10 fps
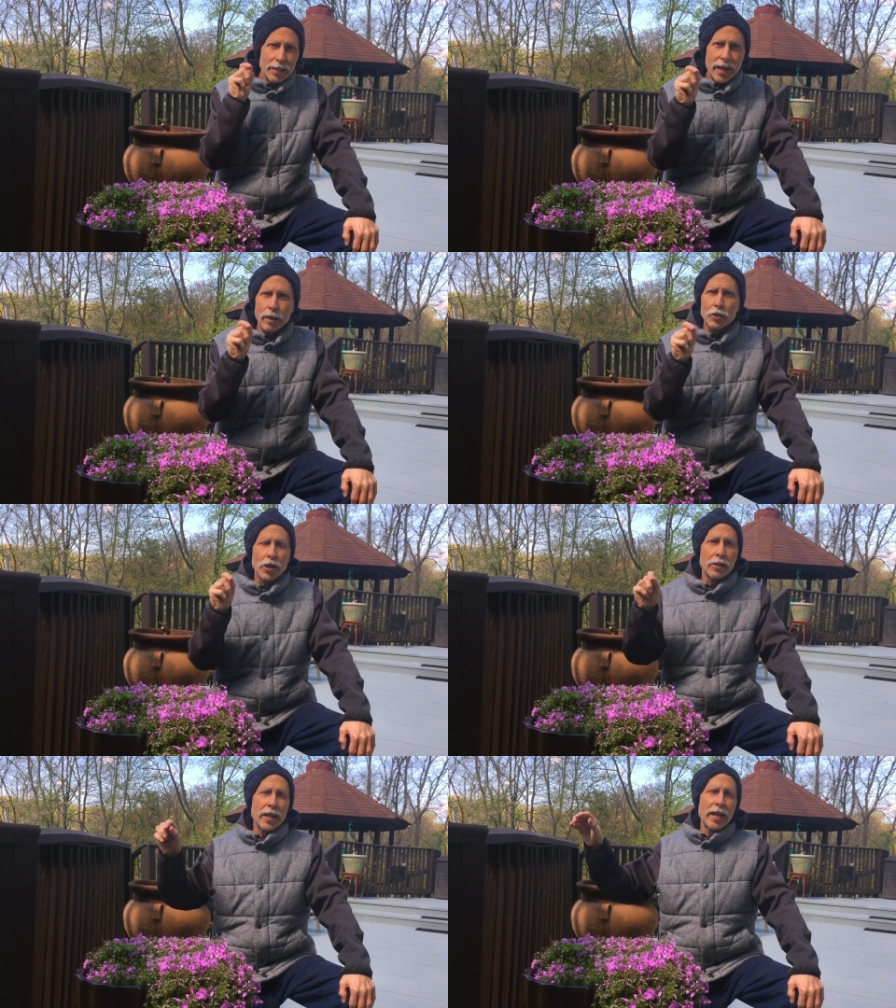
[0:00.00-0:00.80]
nails it
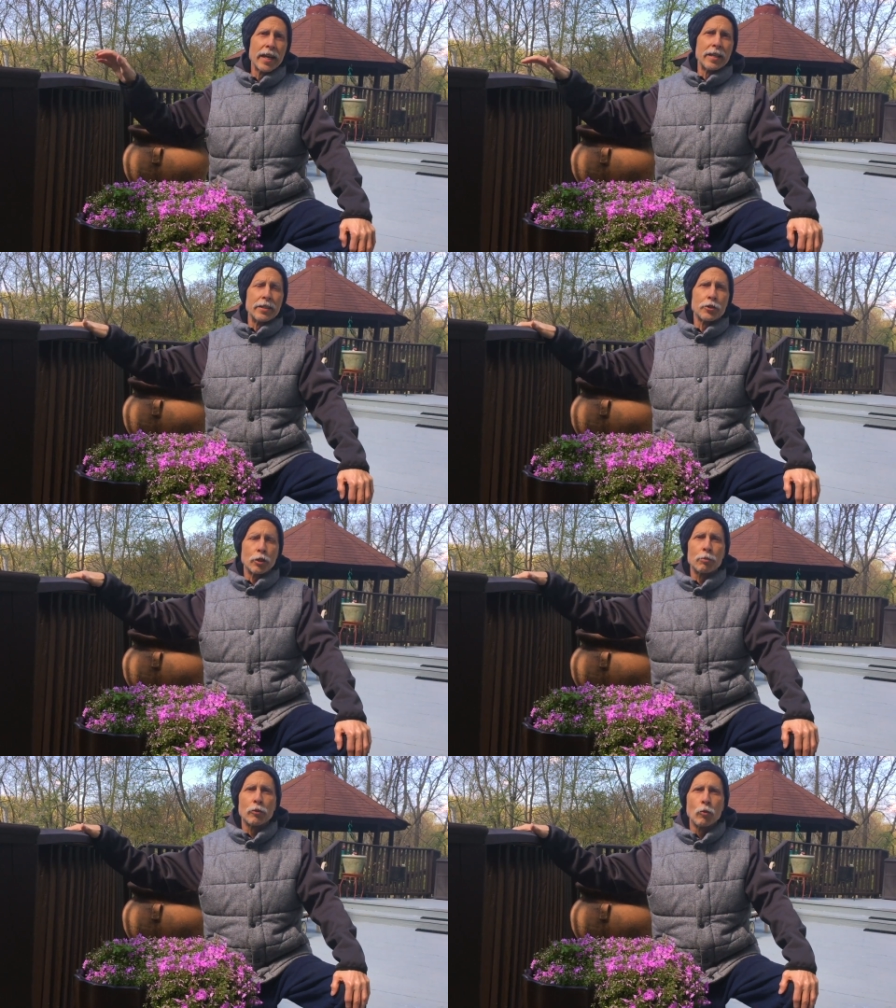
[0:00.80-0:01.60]
on the head in
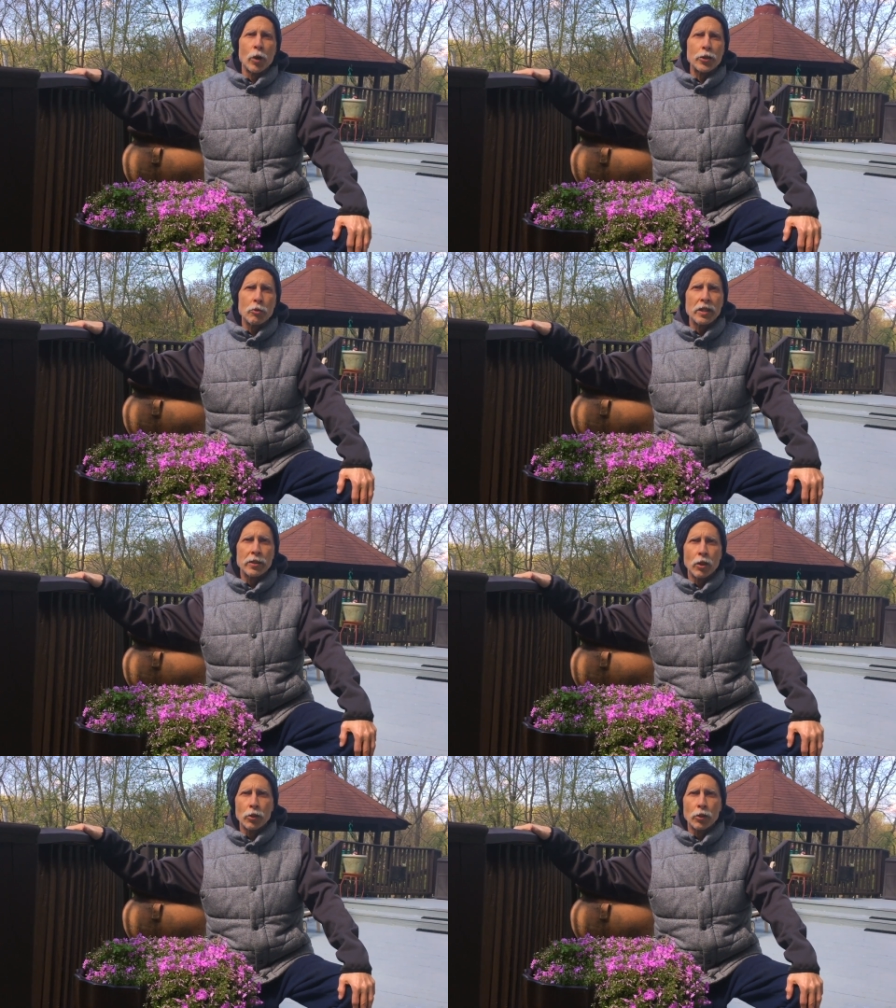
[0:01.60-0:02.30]
terms of what you need to